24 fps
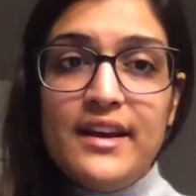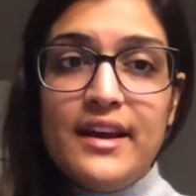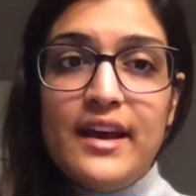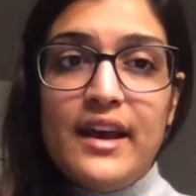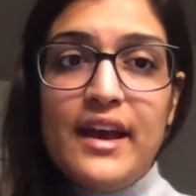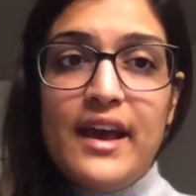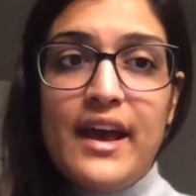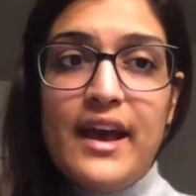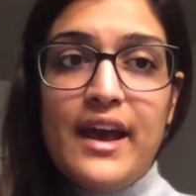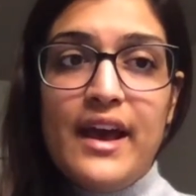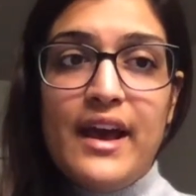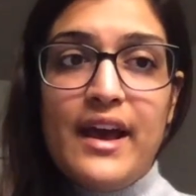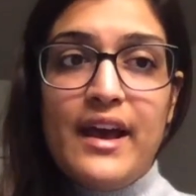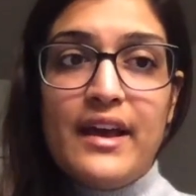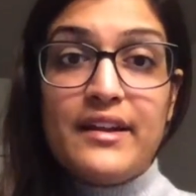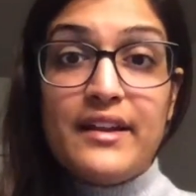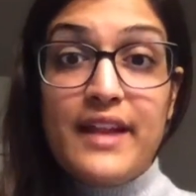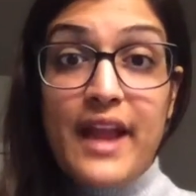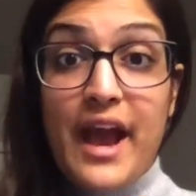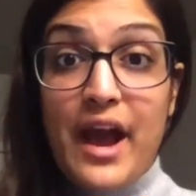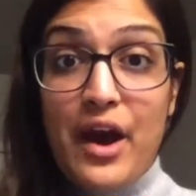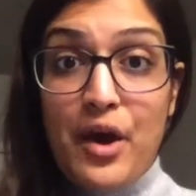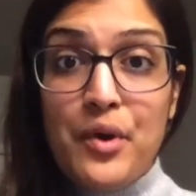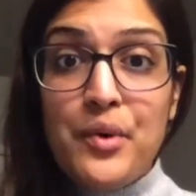
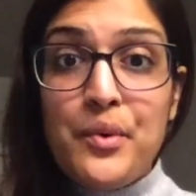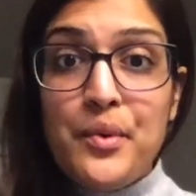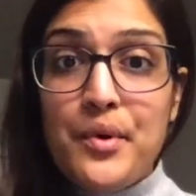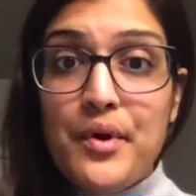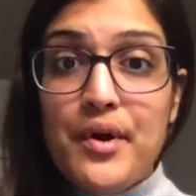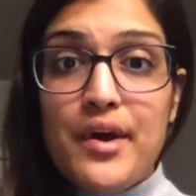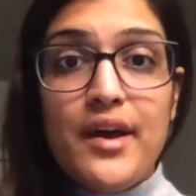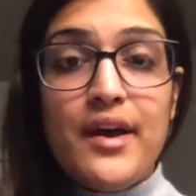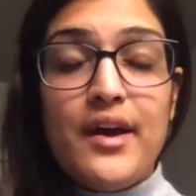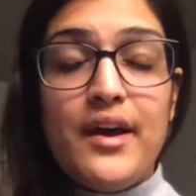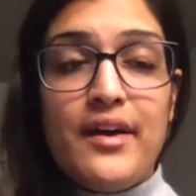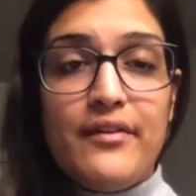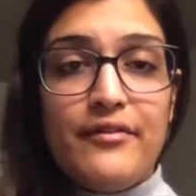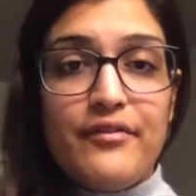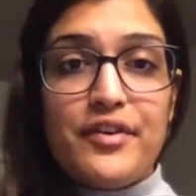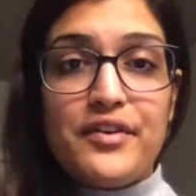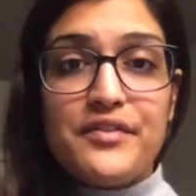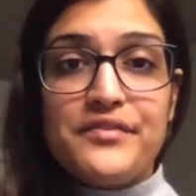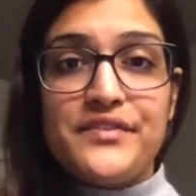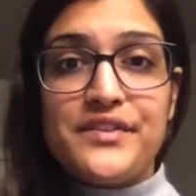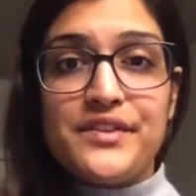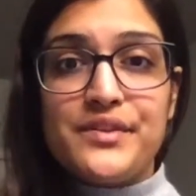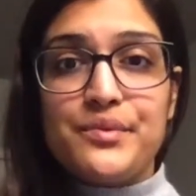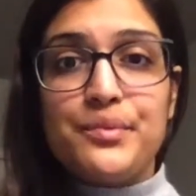now
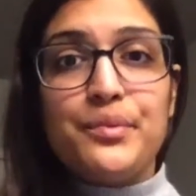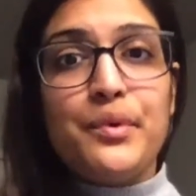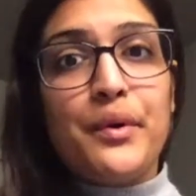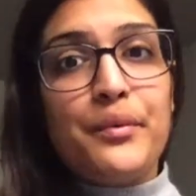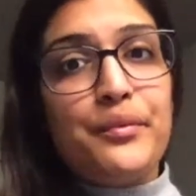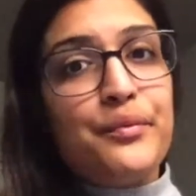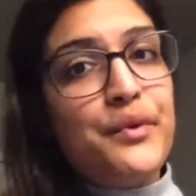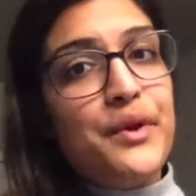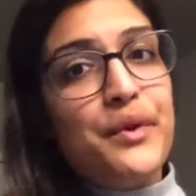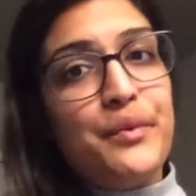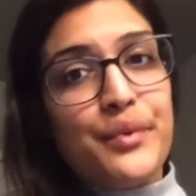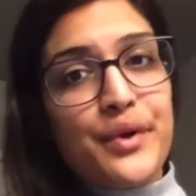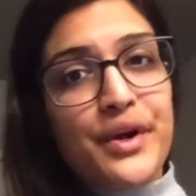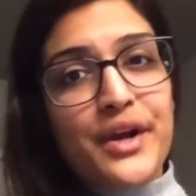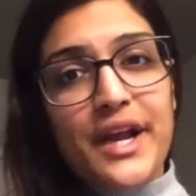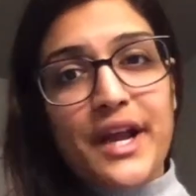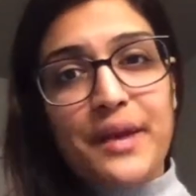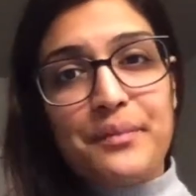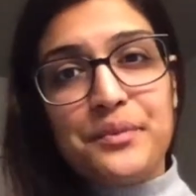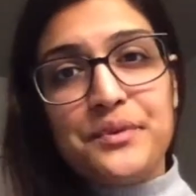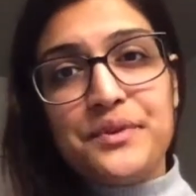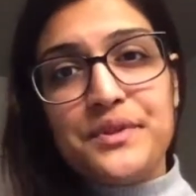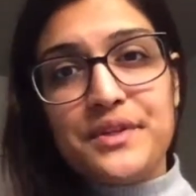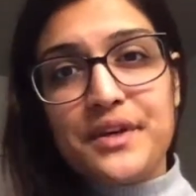versus what we were
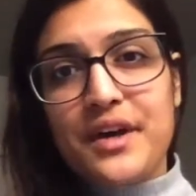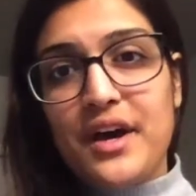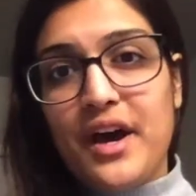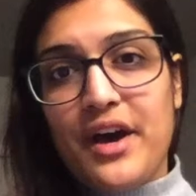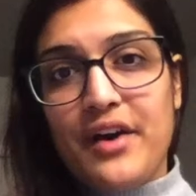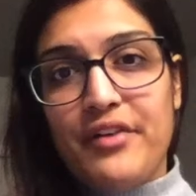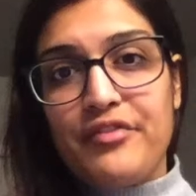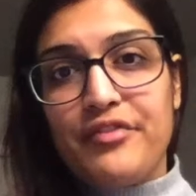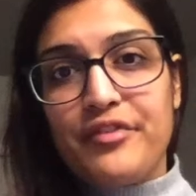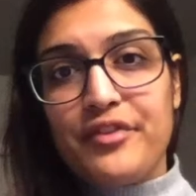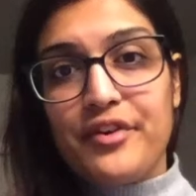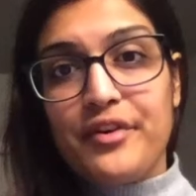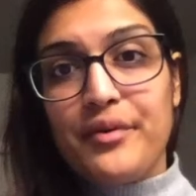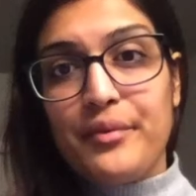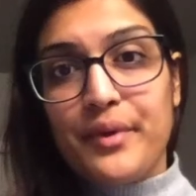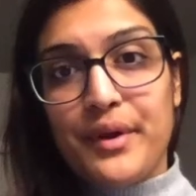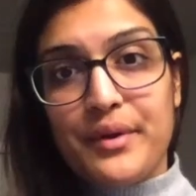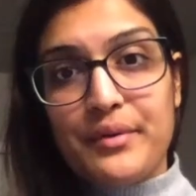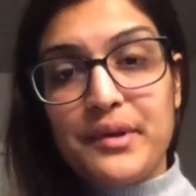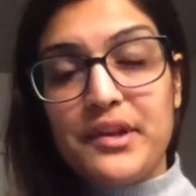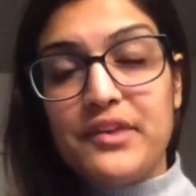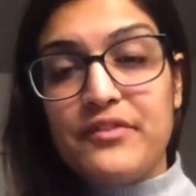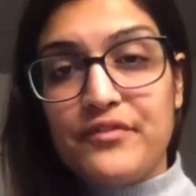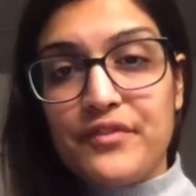able to offer when
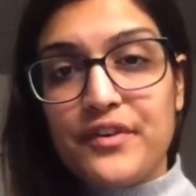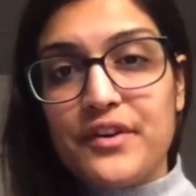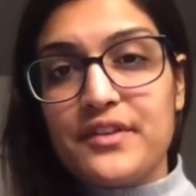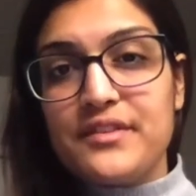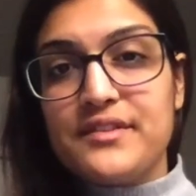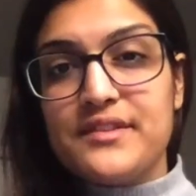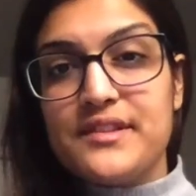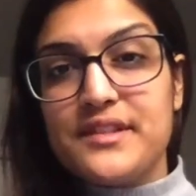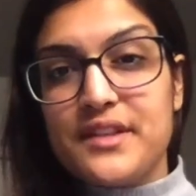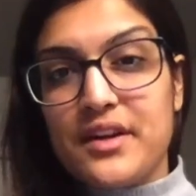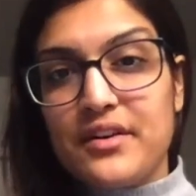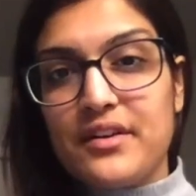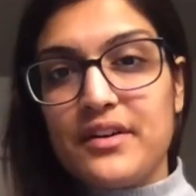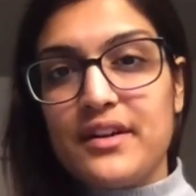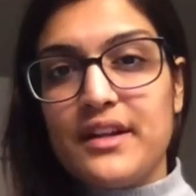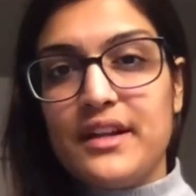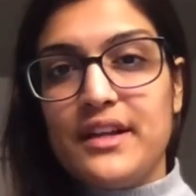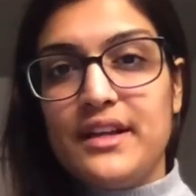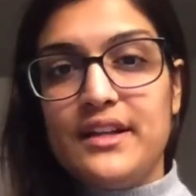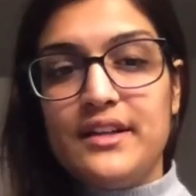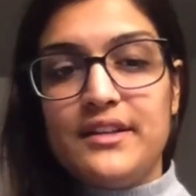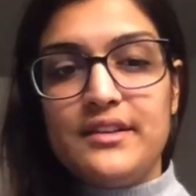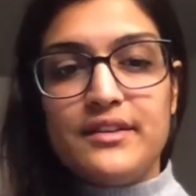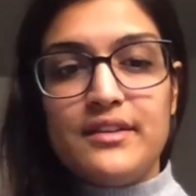we first
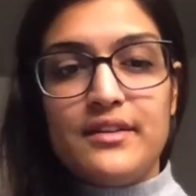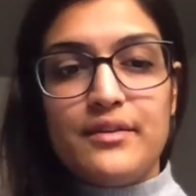started.